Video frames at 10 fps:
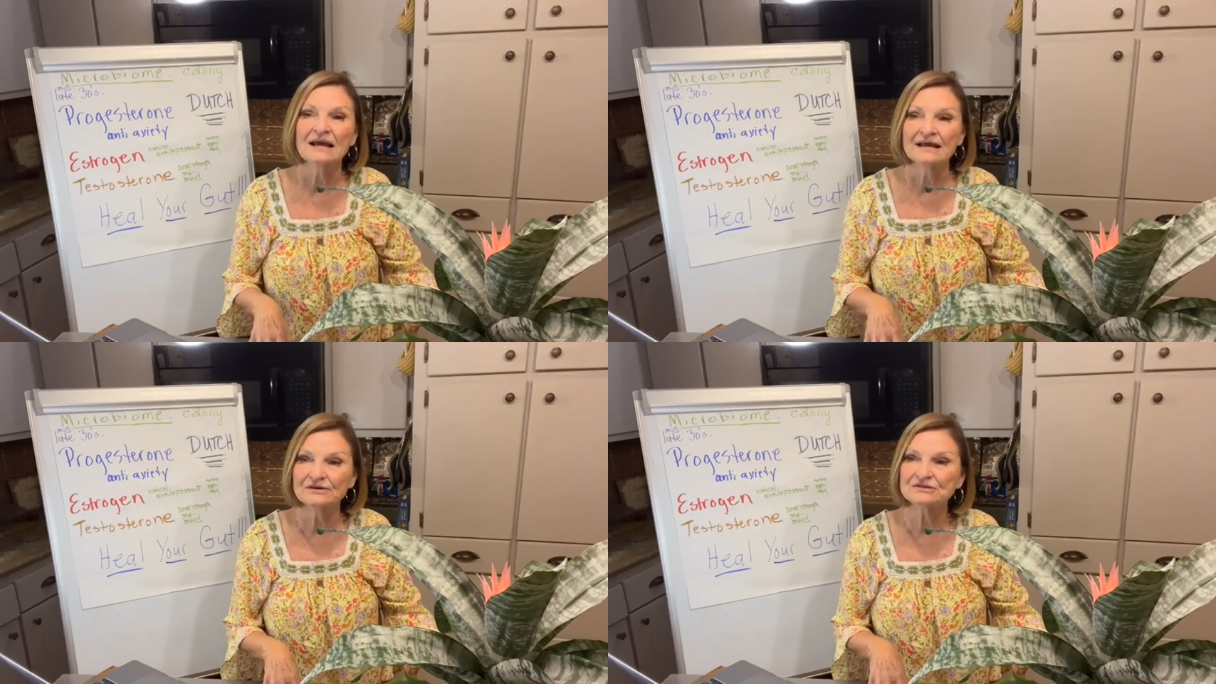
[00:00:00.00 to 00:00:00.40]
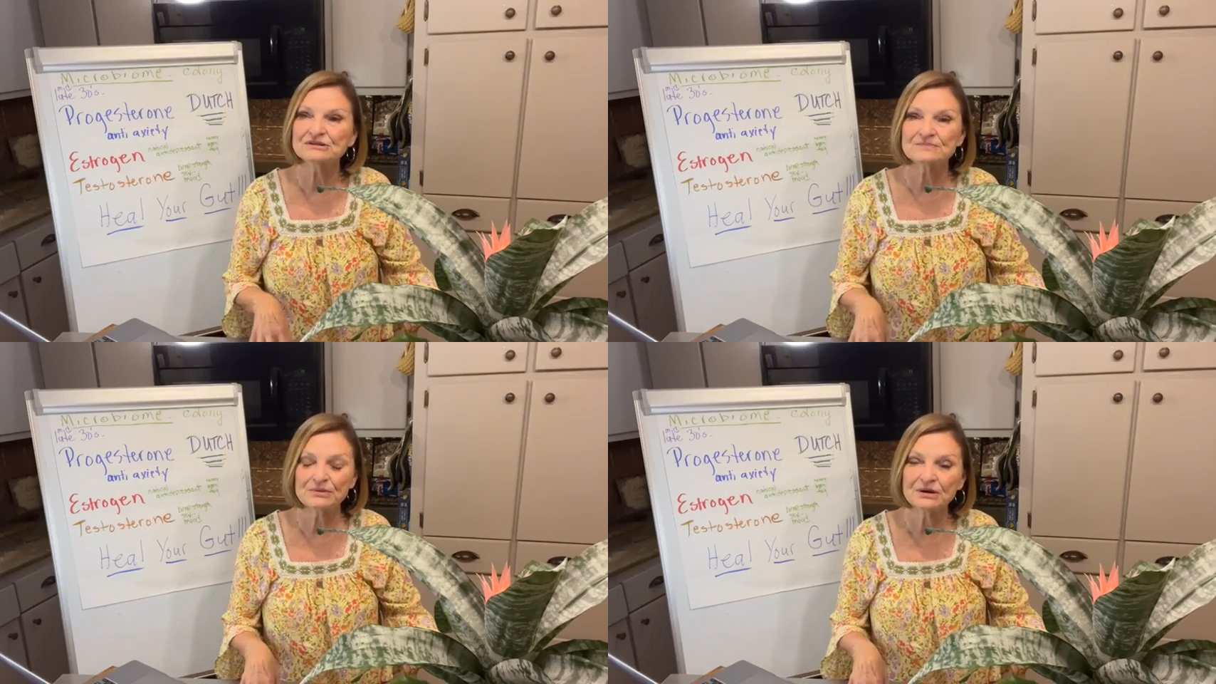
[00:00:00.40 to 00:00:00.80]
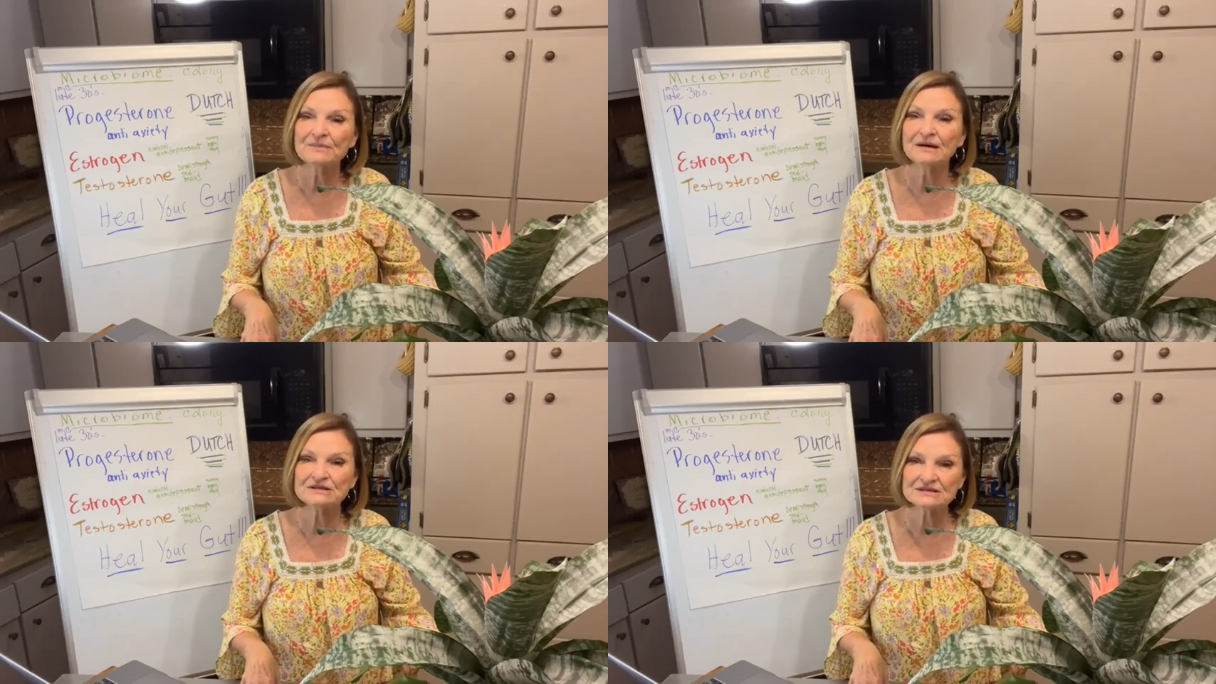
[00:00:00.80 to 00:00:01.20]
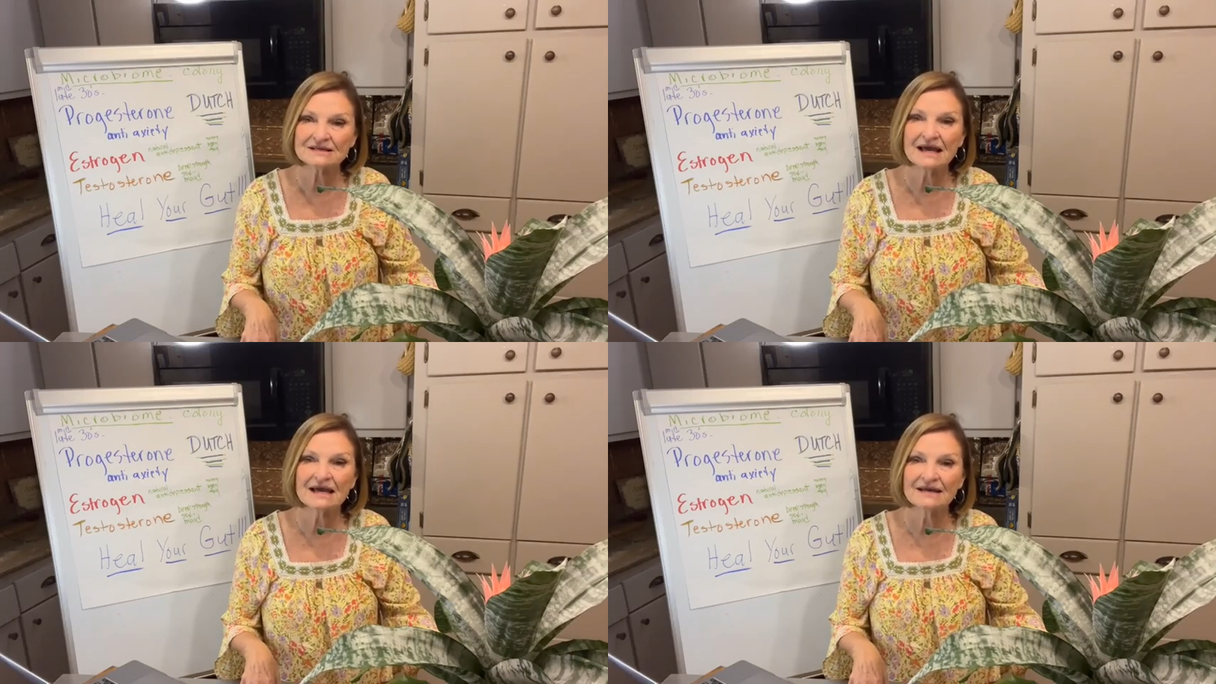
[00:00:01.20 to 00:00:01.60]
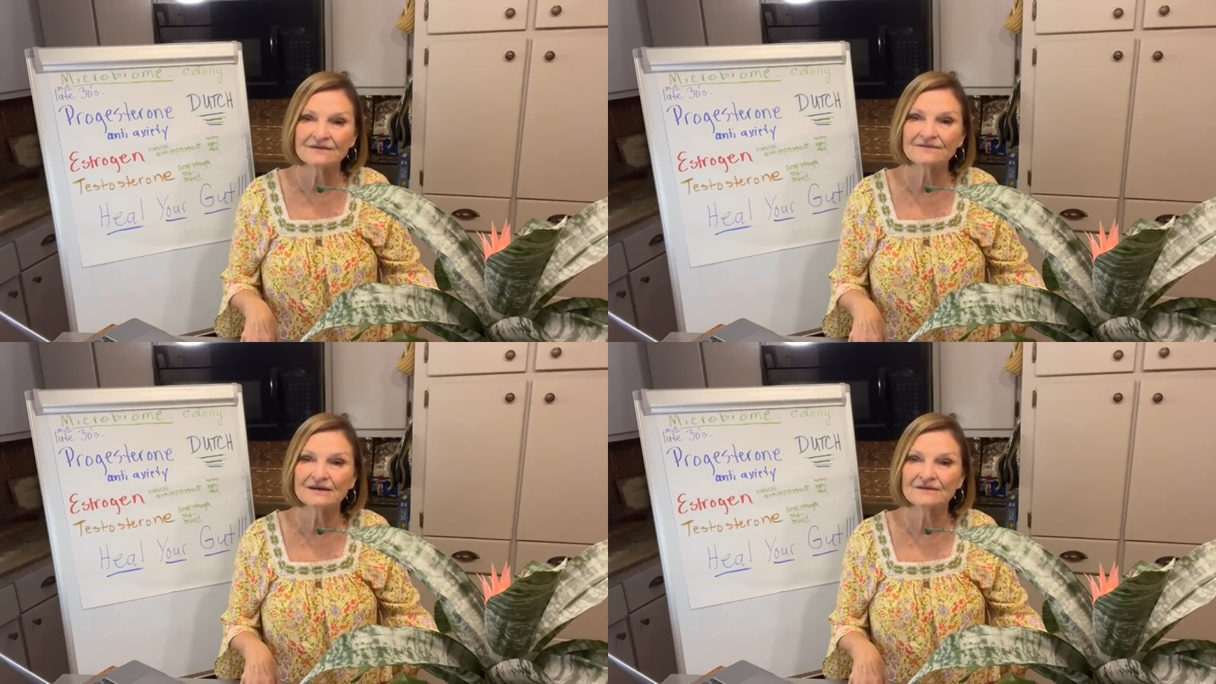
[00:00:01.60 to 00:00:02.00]
he'll just pretty much
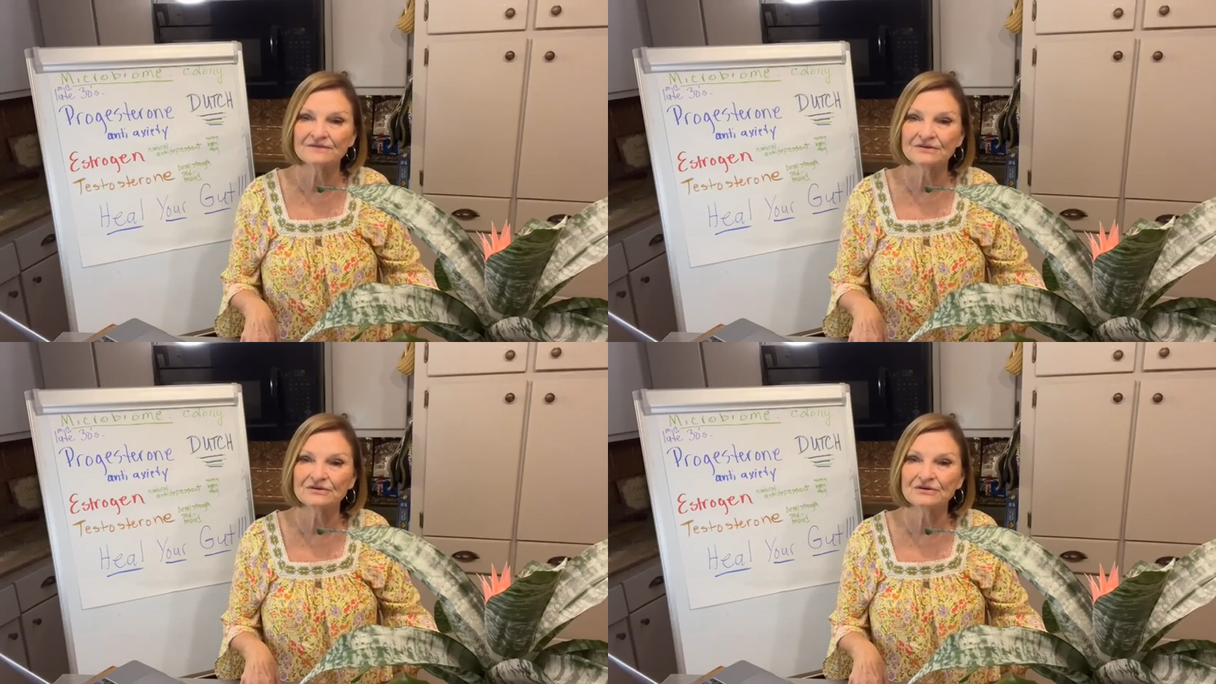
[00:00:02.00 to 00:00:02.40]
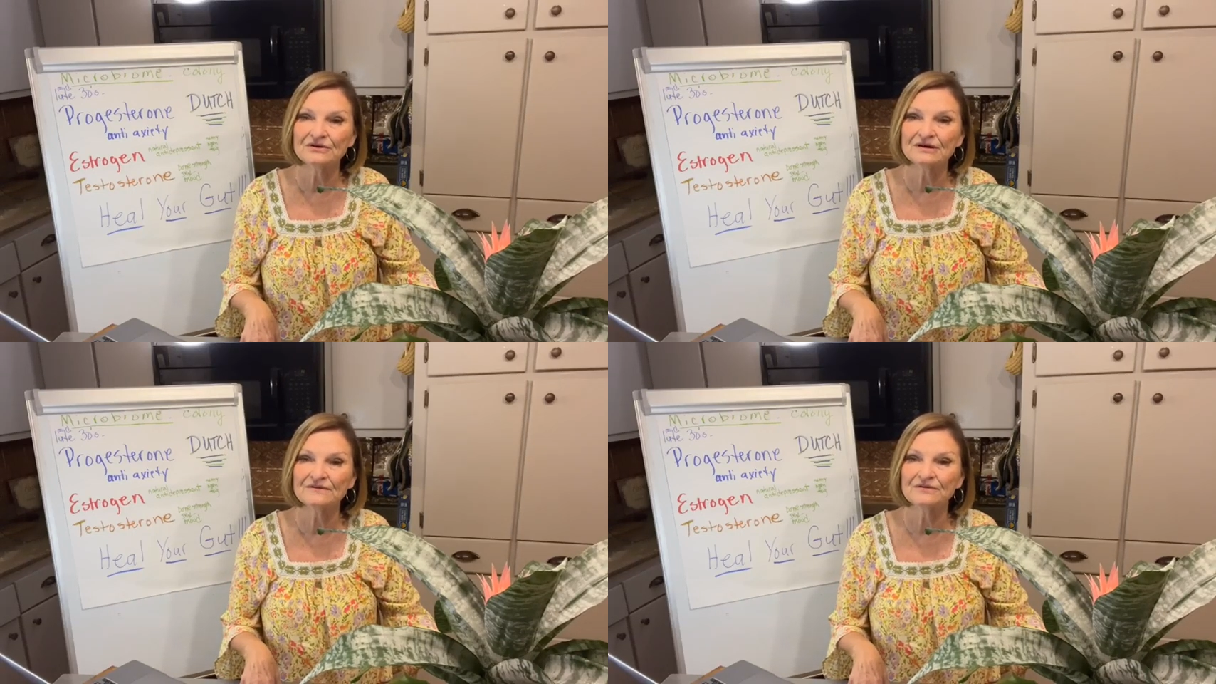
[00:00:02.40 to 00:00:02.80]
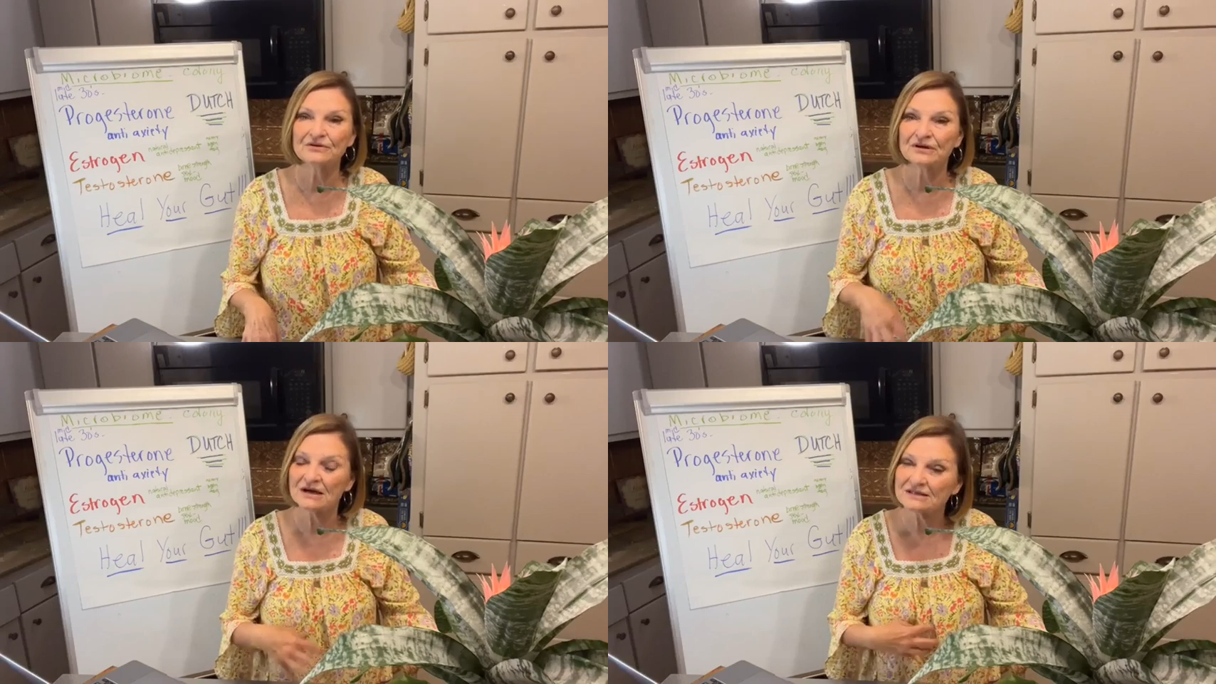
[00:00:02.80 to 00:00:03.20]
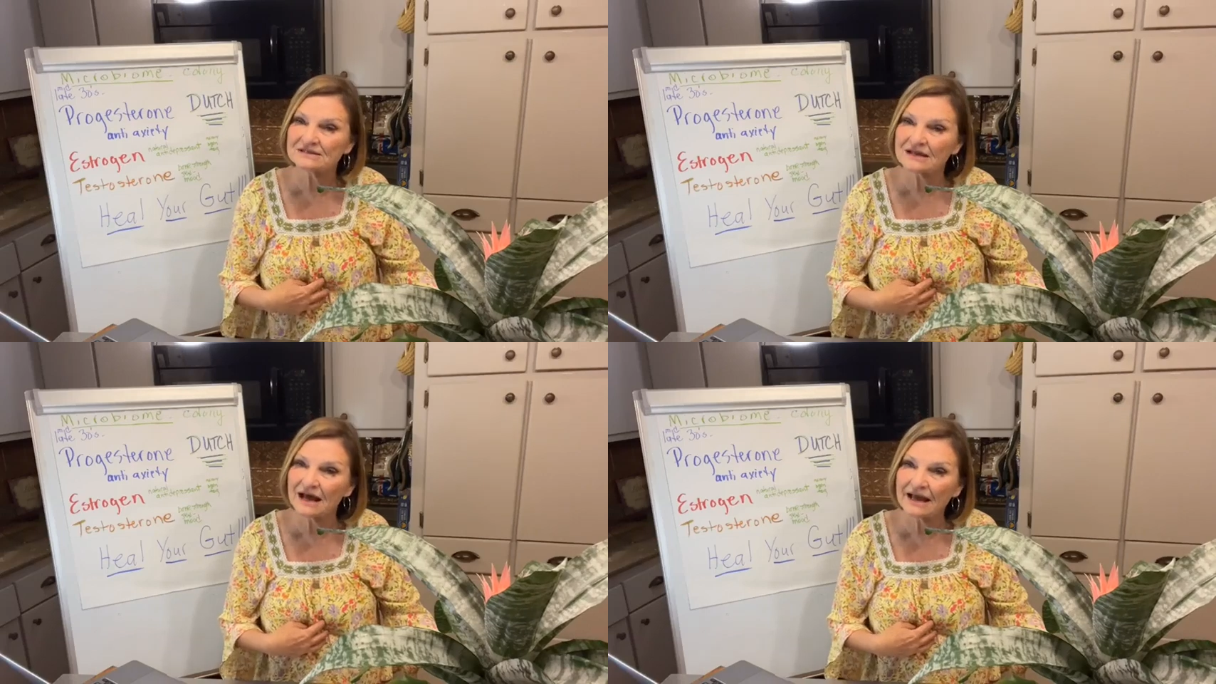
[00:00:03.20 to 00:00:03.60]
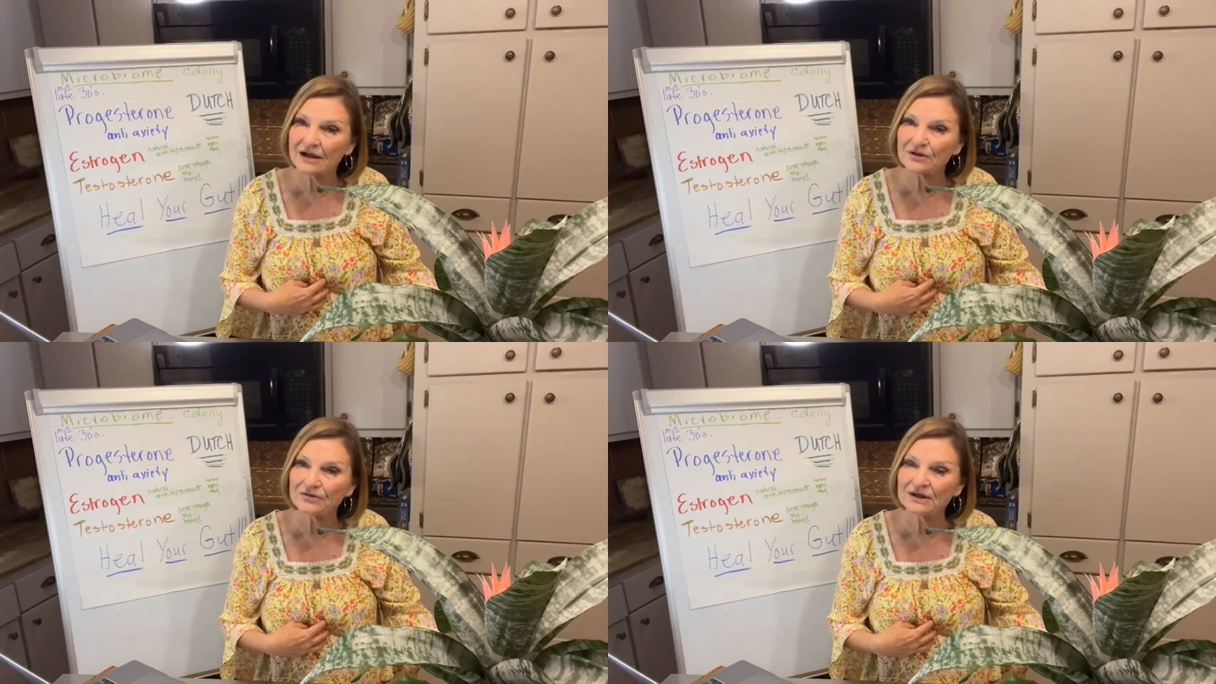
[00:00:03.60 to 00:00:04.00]
say, if your gut's not
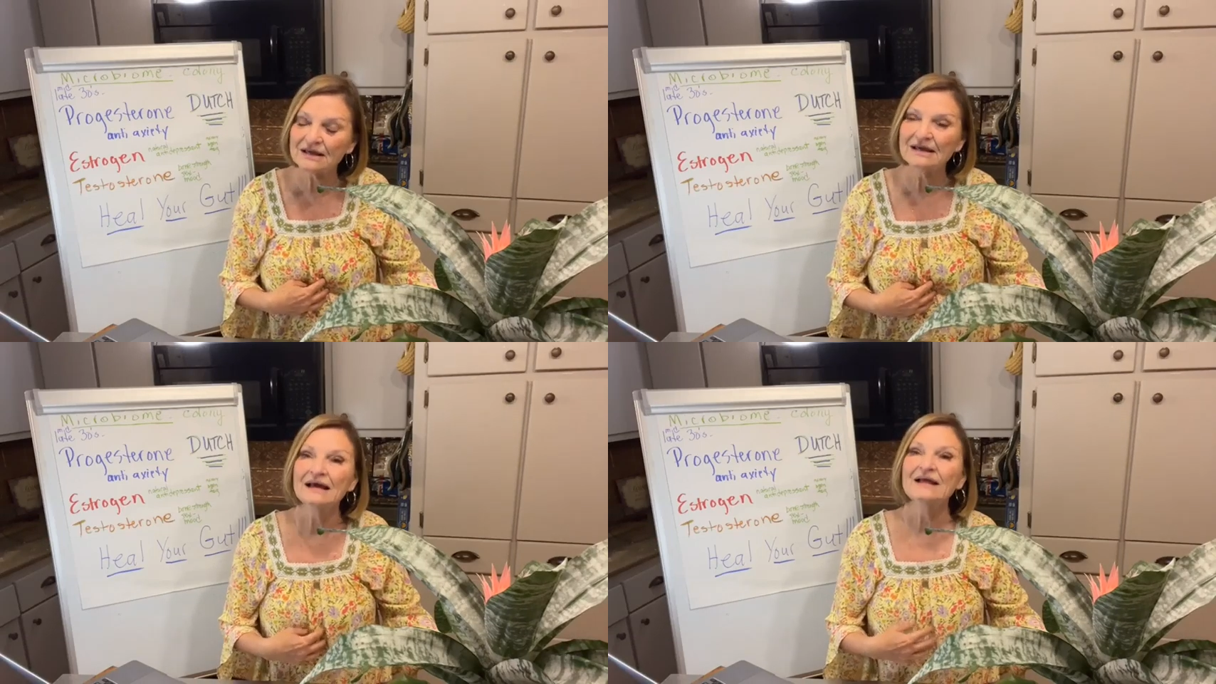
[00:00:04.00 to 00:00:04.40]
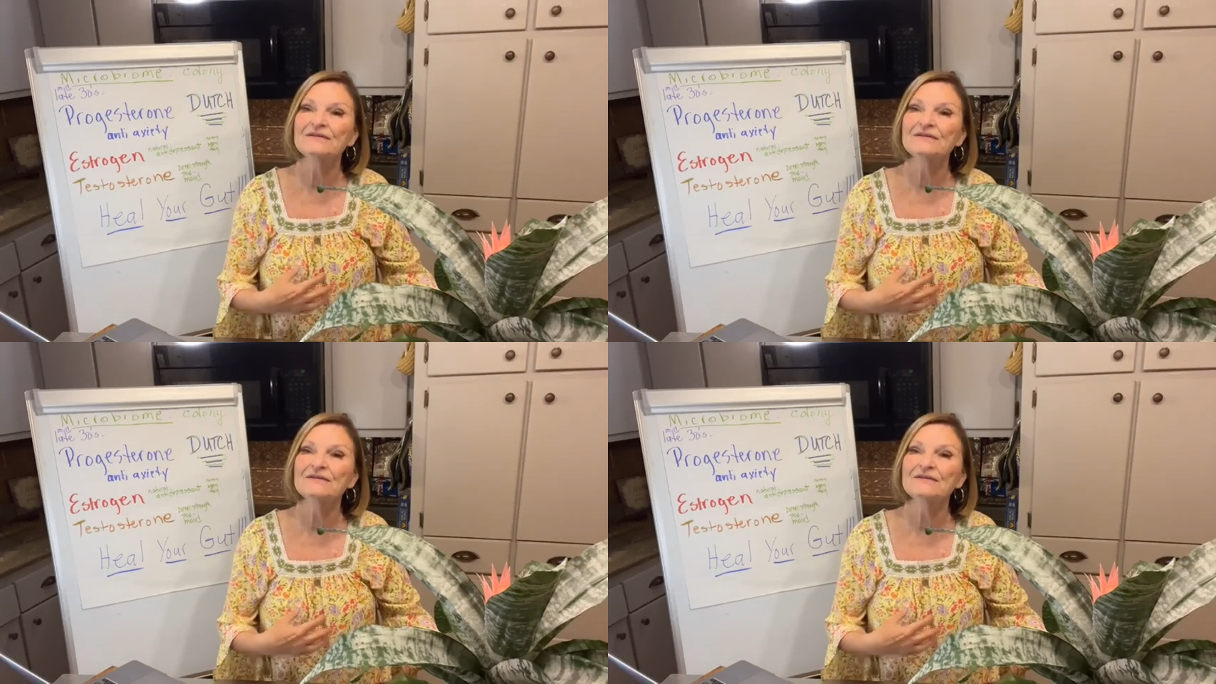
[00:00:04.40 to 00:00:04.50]
healthy,